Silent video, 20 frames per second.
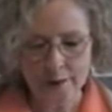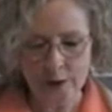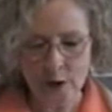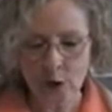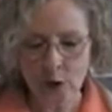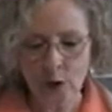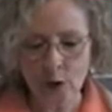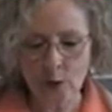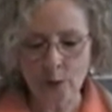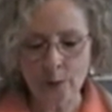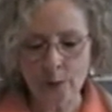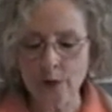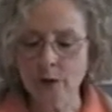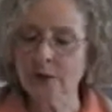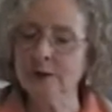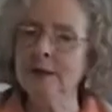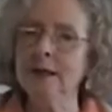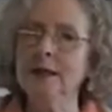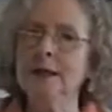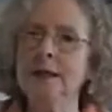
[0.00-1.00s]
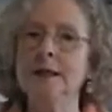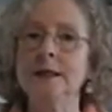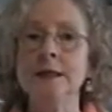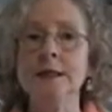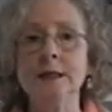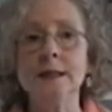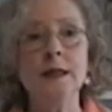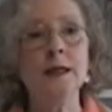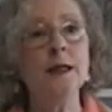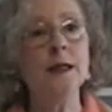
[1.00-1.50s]
There are built-in
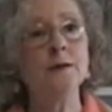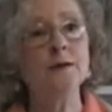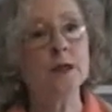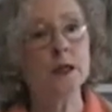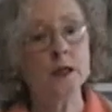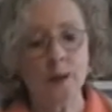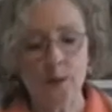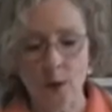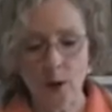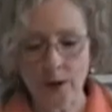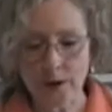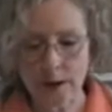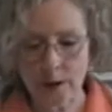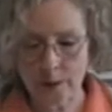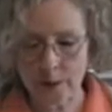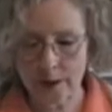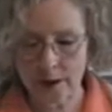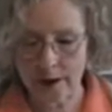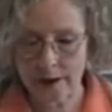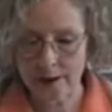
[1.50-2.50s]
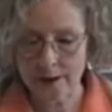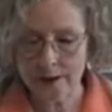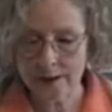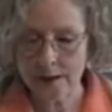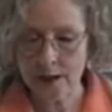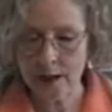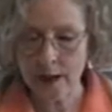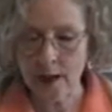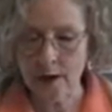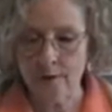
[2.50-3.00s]
incentives in the marketplace
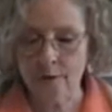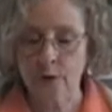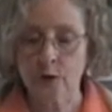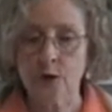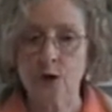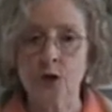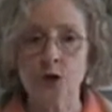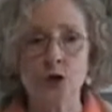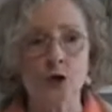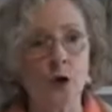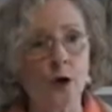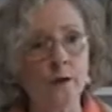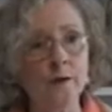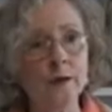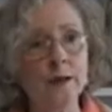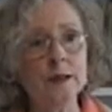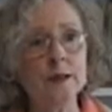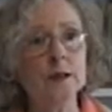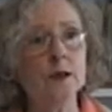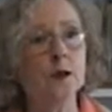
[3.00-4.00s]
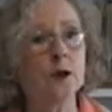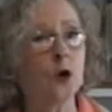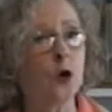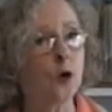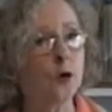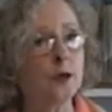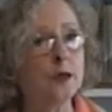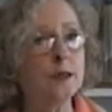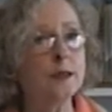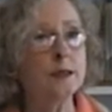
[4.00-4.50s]
for service,
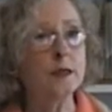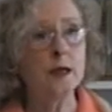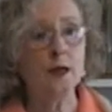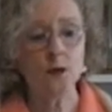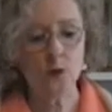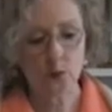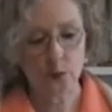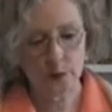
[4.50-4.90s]
courtesy,